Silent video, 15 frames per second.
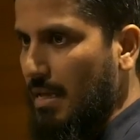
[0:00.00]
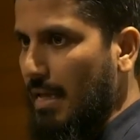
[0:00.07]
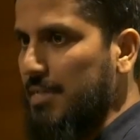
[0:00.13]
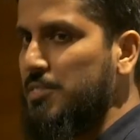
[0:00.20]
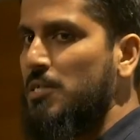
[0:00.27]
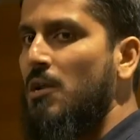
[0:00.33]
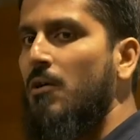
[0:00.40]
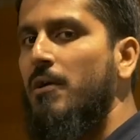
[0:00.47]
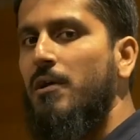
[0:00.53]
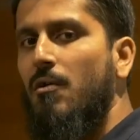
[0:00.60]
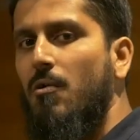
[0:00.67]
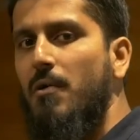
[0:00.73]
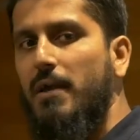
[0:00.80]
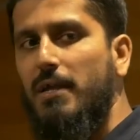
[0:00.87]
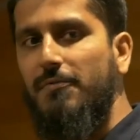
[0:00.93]
Is it not
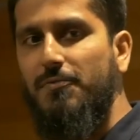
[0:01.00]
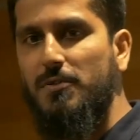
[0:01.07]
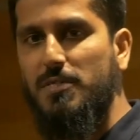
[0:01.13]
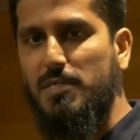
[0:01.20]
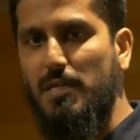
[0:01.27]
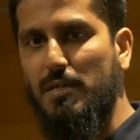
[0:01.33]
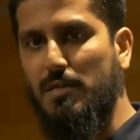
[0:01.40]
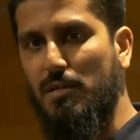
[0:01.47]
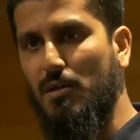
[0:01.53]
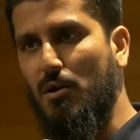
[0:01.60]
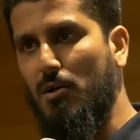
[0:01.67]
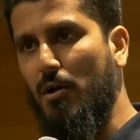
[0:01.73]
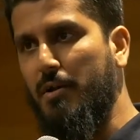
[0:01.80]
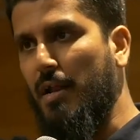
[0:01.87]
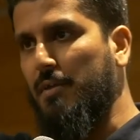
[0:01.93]
heroic if you see,
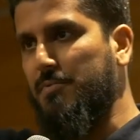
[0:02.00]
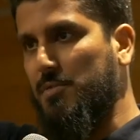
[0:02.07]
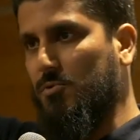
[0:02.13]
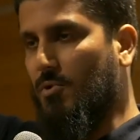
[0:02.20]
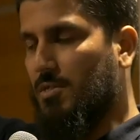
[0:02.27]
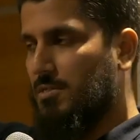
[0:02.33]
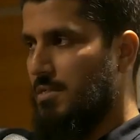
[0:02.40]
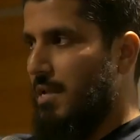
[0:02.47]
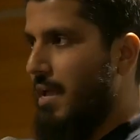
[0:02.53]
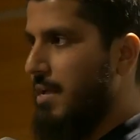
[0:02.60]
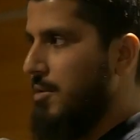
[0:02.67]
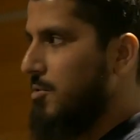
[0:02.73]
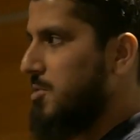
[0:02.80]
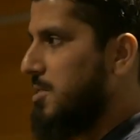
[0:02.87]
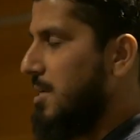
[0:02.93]
you're going out the street today
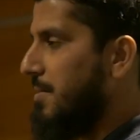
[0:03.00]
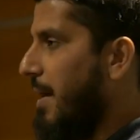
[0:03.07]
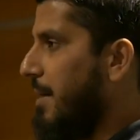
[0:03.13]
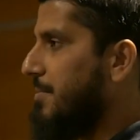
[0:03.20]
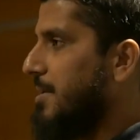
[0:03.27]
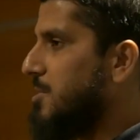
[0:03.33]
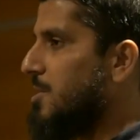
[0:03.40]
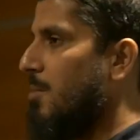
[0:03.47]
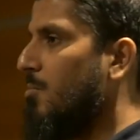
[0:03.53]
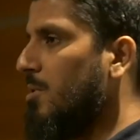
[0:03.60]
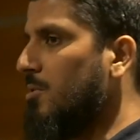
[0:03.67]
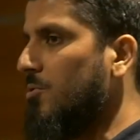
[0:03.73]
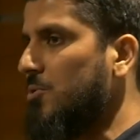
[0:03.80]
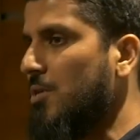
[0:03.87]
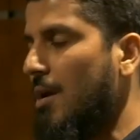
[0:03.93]
and you see that there's
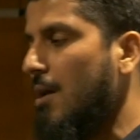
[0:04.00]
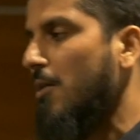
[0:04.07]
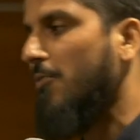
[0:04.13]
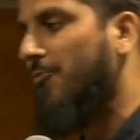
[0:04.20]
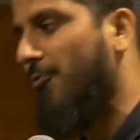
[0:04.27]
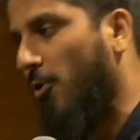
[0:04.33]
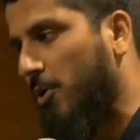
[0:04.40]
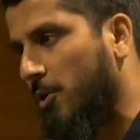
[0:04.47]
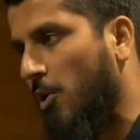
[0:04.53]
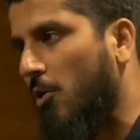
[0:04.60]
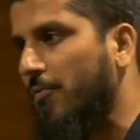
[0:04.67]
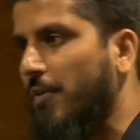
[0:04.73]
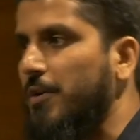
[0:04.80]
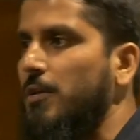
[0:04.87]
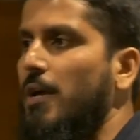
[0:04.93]
someone who's fallen
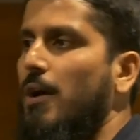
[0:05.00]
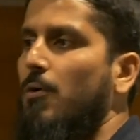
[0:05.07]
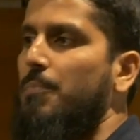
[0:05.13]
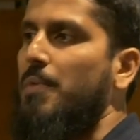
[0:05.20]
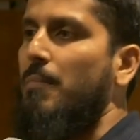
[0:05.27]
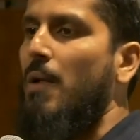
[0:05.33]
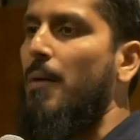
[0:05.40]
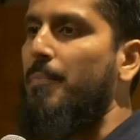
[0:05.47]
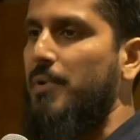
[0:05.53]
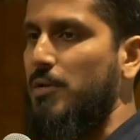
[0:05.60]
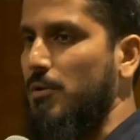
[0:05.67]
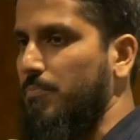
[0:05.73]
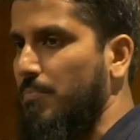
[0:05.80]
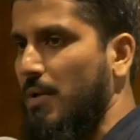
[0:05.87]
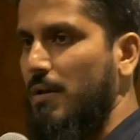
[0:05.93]
over and you help them up and
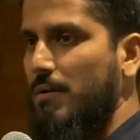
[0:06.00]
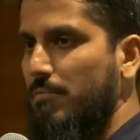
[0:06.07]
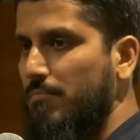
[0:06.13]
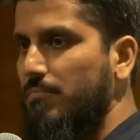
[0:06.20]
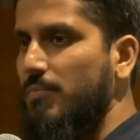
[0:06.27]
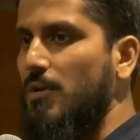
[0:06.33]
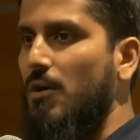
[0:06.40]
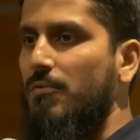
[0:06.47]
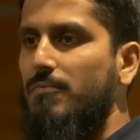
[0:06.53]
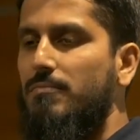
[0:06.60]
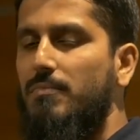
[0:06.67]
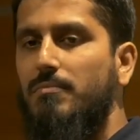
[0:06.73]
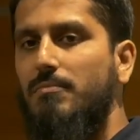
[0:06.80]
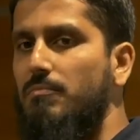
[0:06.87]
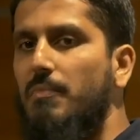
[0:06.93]
you, you know,
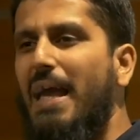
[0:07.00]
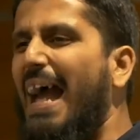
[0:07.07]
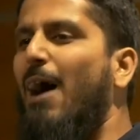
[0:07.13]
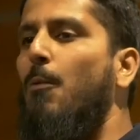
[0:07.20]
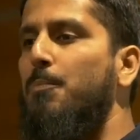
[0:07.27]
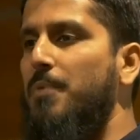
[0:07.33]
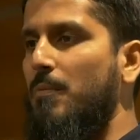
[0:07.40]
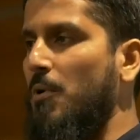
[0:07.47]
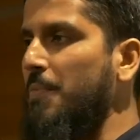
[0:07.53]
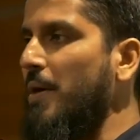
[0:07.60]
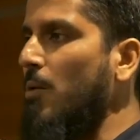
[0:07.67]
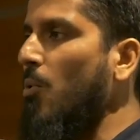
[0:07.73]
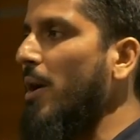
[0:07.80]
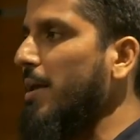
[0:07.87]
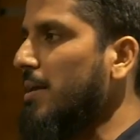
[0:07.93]
help them on
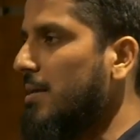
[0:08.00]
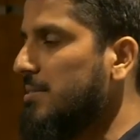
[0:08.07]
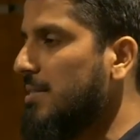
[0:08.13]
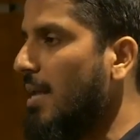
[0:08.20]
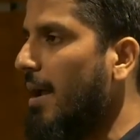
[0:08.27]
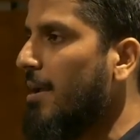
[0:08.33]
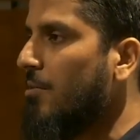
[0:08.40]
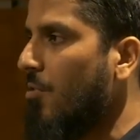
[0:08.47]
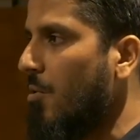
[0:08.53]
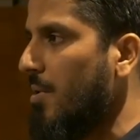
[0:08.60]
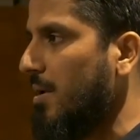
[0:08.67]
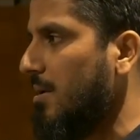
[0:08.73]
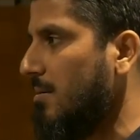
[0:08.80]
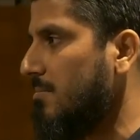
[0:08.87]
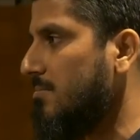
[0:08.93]
their way. Is that
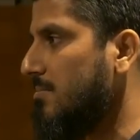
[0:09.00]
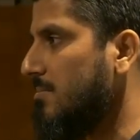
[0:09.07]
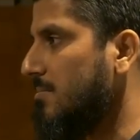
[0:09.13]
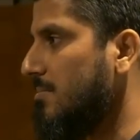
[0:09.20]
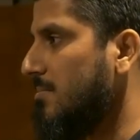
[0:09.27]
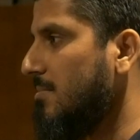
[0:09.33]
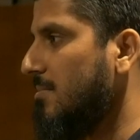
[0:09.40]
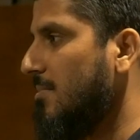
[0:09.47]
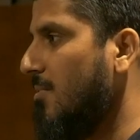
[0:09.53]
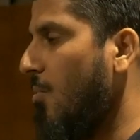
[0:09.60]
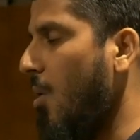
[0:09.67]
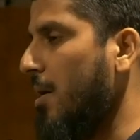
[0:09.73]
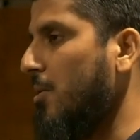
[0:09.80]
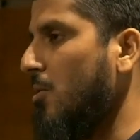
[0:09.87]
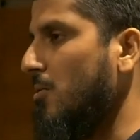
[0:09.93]
heroic?
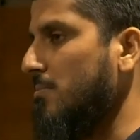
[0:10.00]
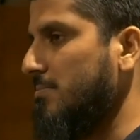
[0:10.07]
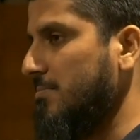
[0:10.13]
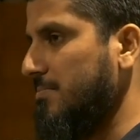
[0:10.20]
Why not?